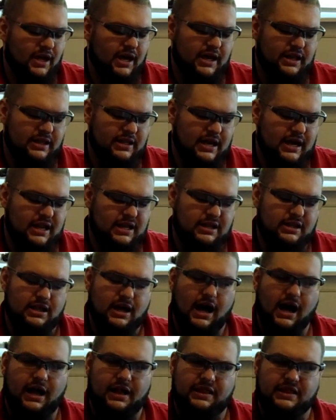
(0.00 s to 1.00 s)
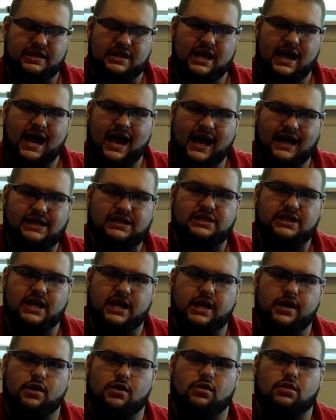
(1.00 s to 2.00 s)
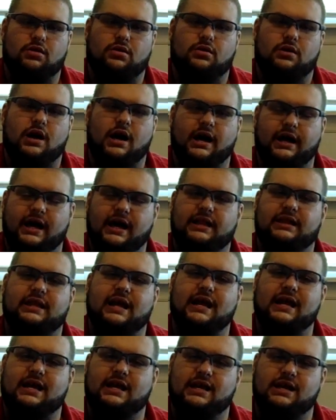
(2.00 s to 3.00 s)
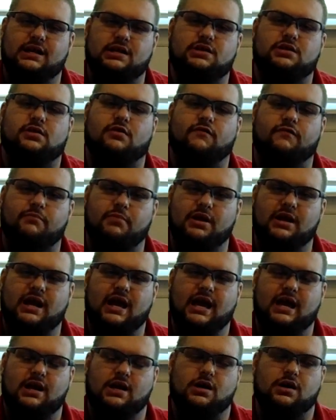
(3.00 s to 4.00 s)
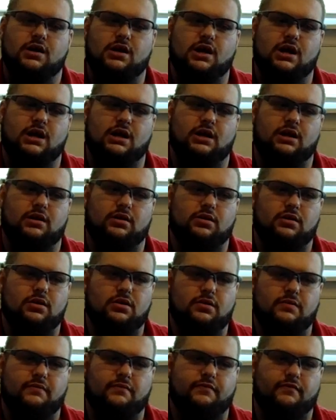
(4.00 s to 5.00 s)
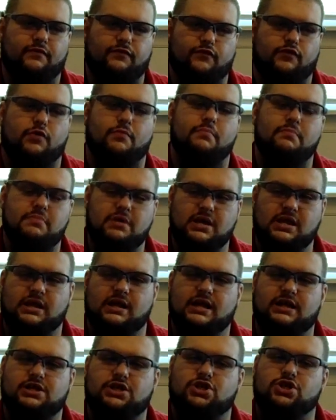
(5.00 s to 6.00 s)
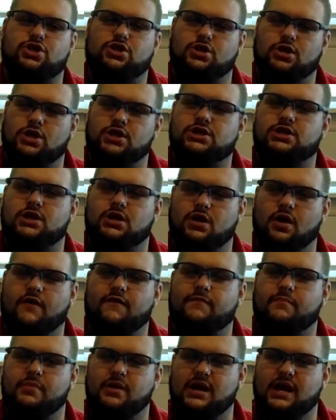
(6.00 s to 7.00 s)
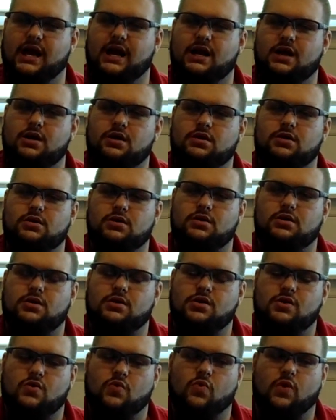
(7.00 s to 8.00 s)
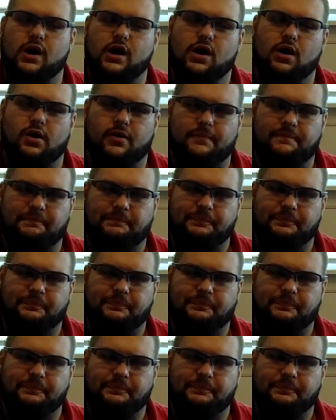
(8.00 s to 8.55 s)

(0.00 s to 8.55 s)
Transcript: And then on the exhale, I got that hint of banana, and for me that's just enough banana, where